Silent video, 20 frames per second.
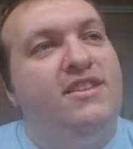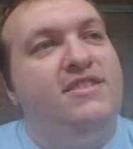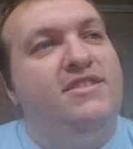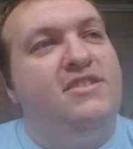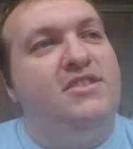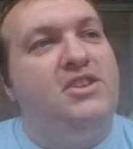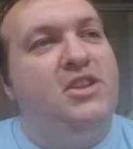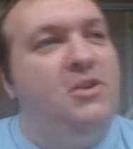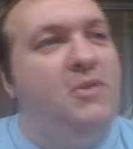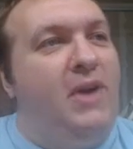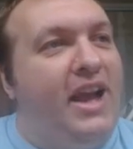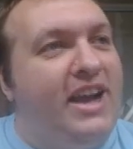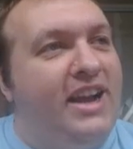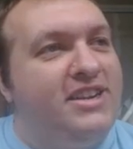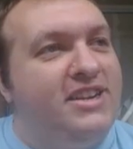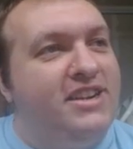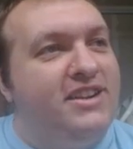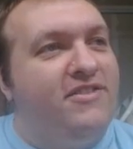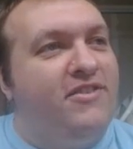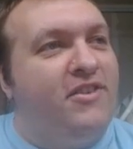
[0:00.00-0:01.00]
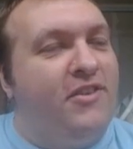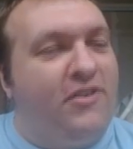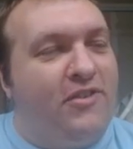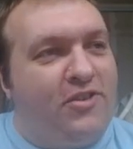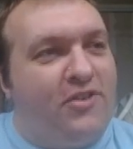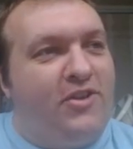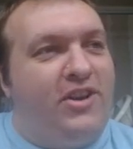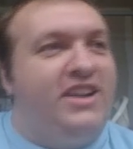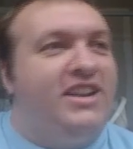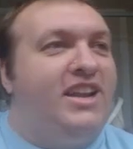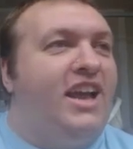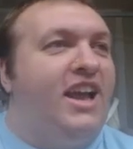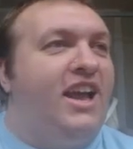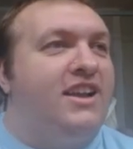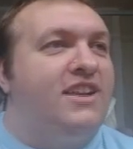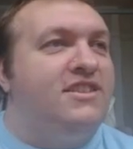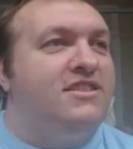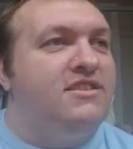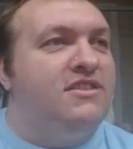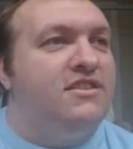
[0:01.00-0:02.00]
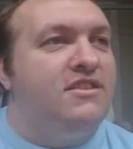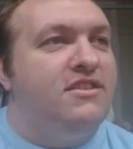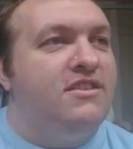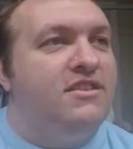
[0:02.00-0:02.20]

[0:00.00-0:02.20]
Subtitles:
It's 2 action for 3 attacks.